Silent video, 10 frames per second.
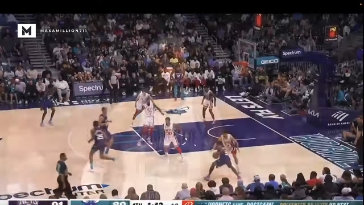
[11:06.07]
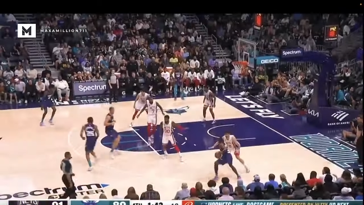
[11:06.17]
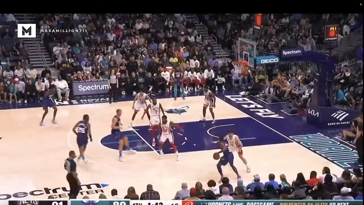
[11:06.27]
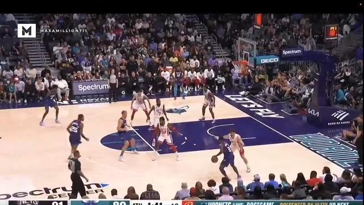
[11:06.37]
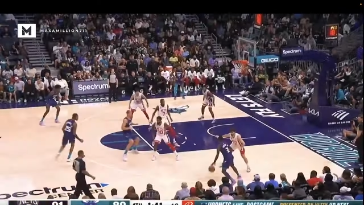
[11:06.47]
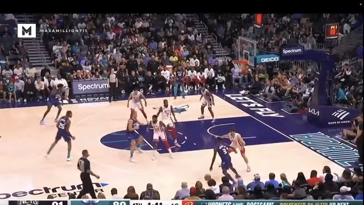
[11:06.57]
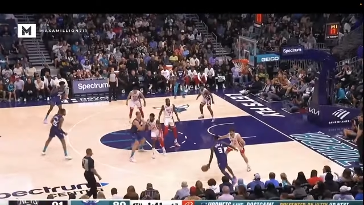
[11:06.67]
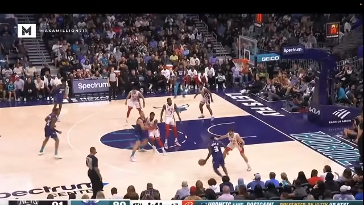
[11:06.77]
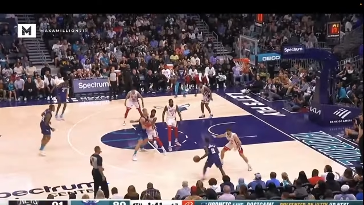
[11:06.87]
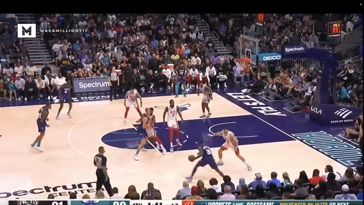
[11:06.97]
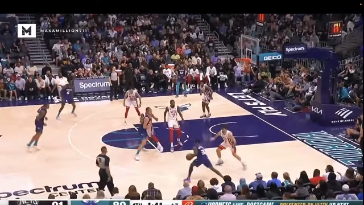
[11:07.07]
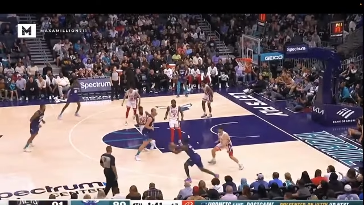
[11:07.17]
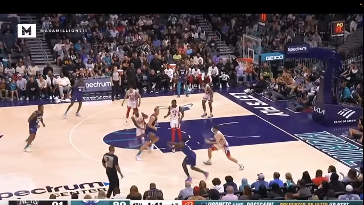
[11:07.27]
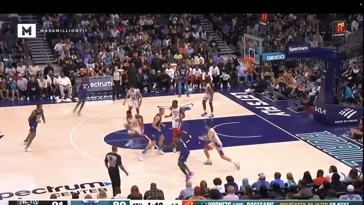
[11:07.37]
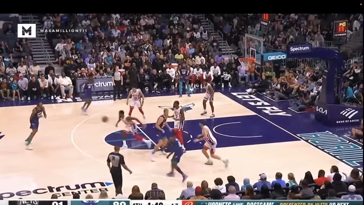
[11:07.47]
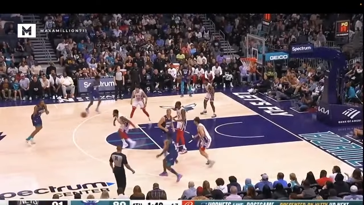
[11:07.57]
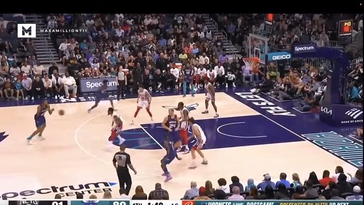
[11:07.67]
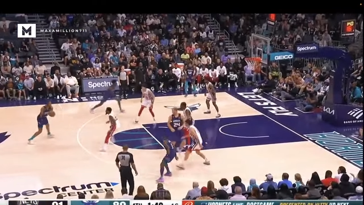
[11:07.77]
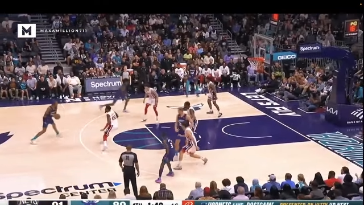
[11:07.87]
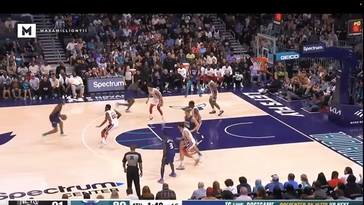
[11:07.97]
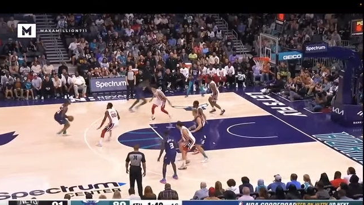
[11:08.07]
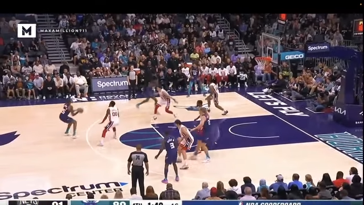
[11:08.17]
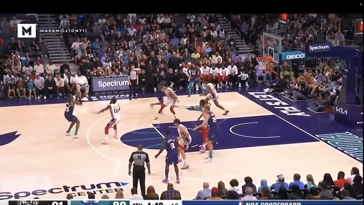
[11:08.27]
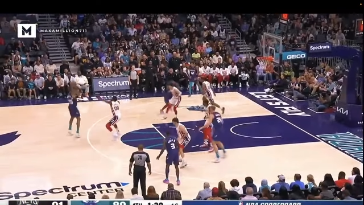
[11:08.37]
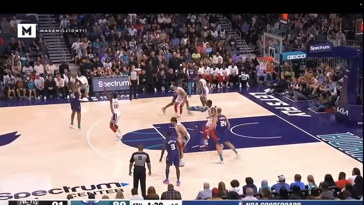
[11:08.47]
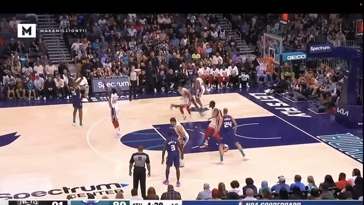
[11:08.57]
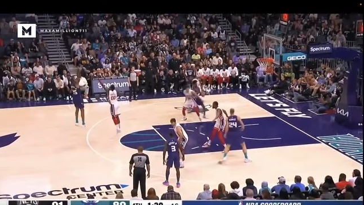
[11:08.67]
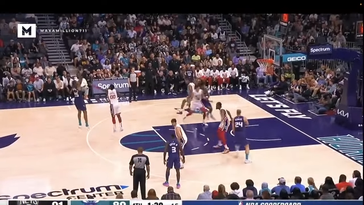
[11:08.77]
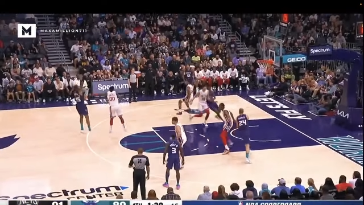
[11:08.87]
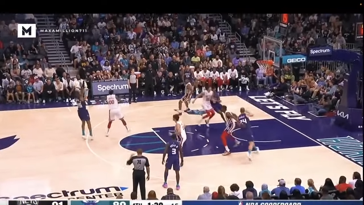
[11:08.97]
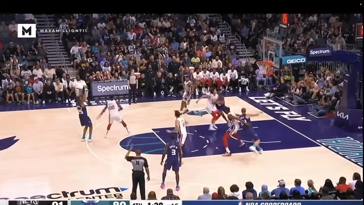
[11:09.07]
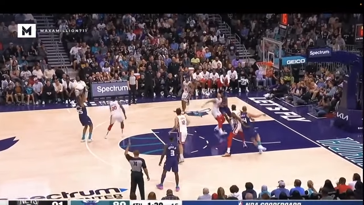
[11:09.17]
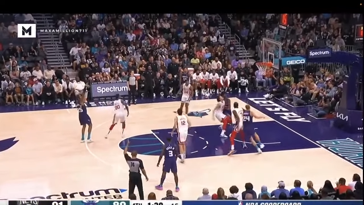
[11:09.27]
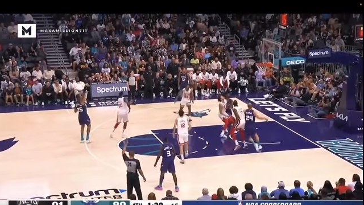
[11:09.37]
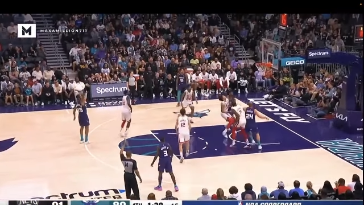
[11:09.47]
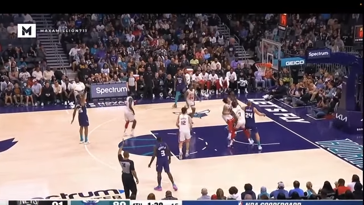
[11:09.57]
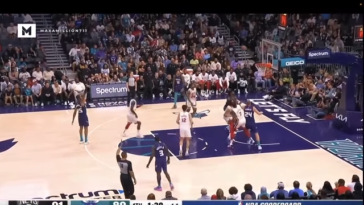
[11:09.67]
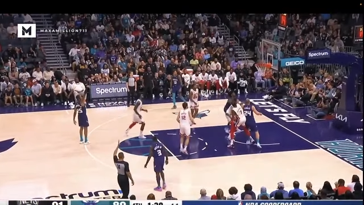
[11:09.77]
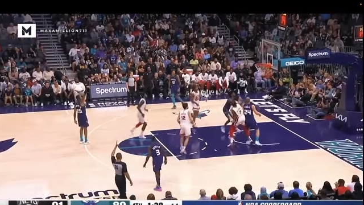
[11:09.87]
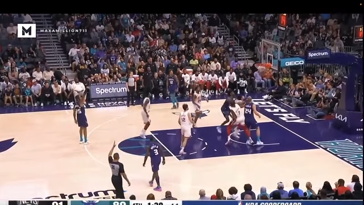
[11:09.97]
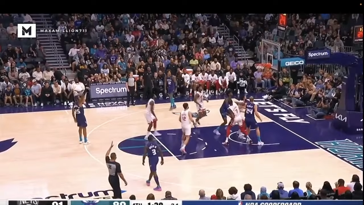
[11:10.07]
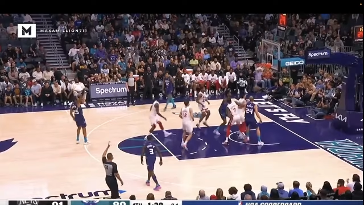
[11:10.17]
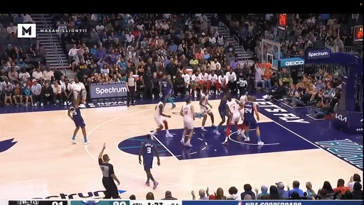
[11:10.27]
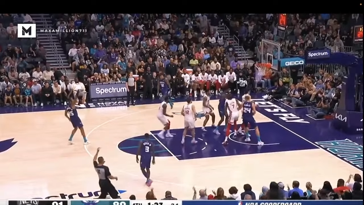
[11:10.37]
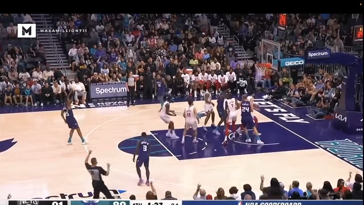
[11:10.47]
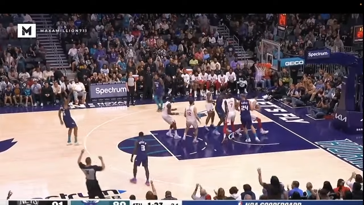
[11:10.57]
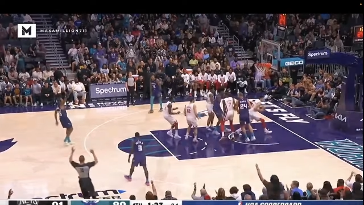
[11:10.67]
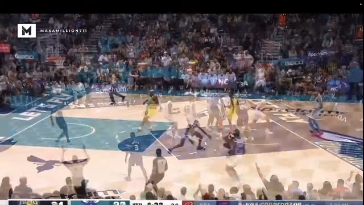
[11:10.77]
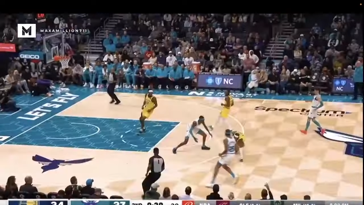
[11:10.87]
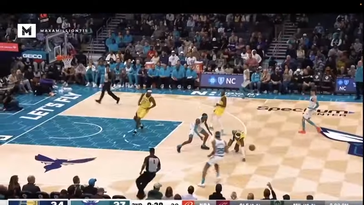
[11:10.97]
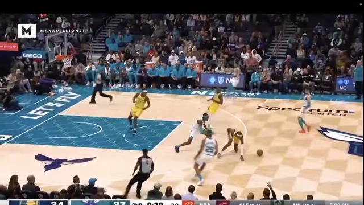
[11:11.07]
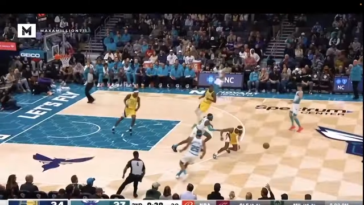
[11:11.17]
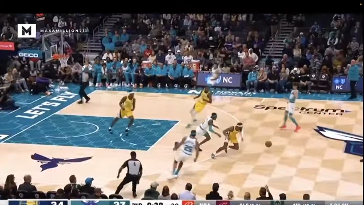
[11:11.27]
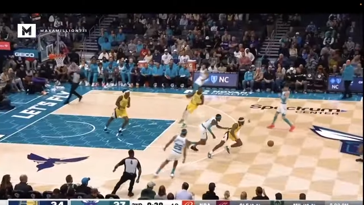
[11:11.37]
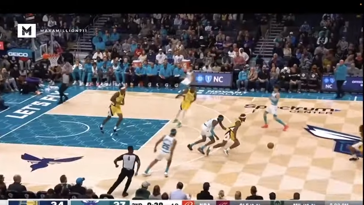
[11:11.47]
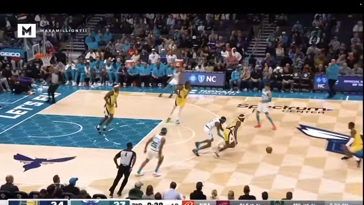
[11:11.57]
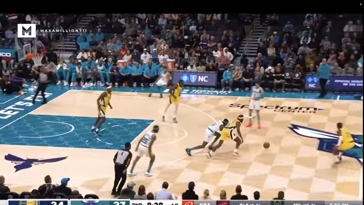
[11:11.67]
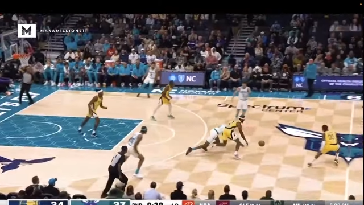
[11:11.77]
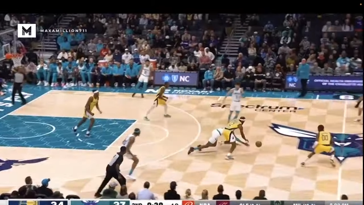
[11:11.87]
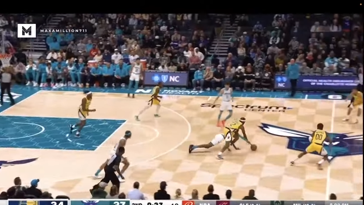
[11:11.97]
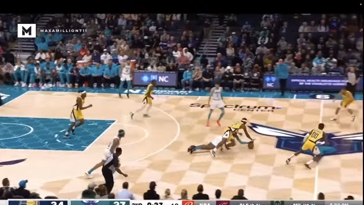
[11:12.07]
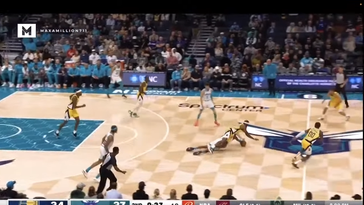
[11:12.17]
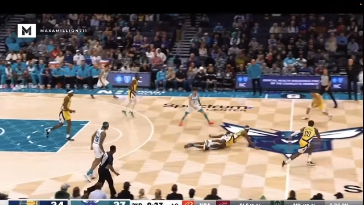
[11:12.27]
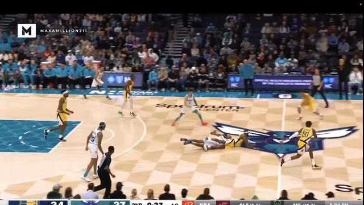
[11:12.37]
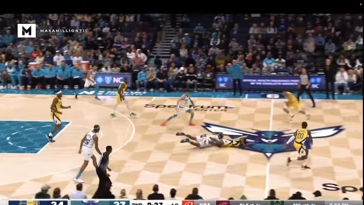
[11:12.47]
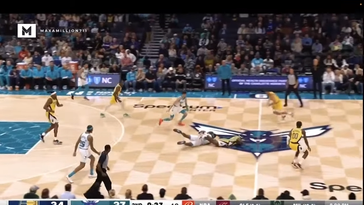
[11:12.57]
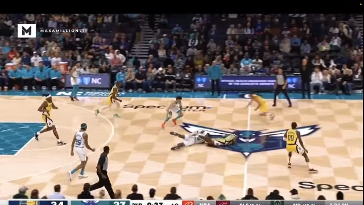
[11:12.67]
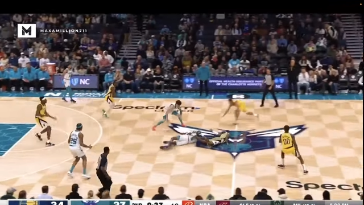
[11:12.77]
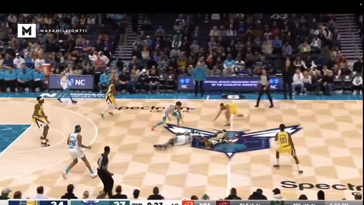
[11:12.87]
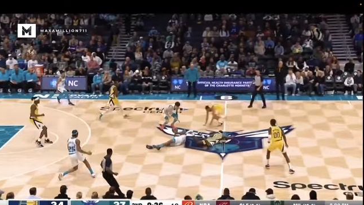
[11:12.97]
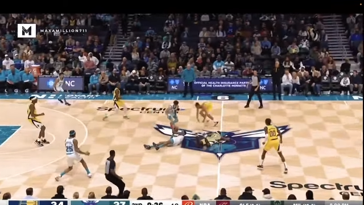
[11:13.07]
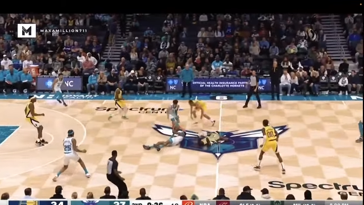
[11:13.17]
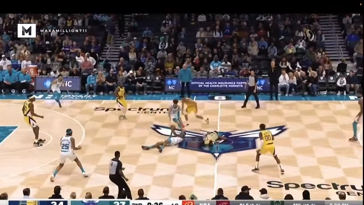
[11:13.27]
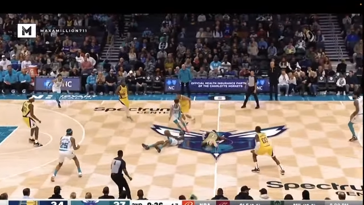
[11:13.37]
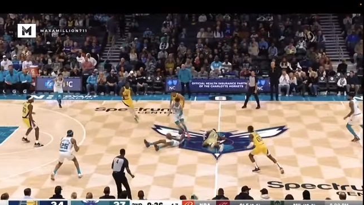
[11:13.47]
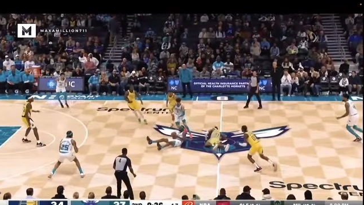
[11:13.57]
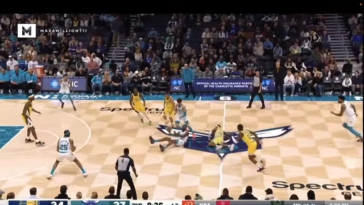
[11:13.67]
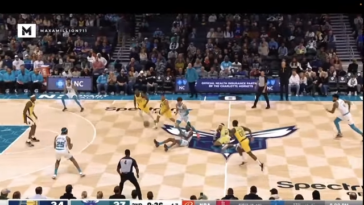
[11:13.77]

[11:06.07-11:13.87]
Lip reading: Nobody's mouth can be seen.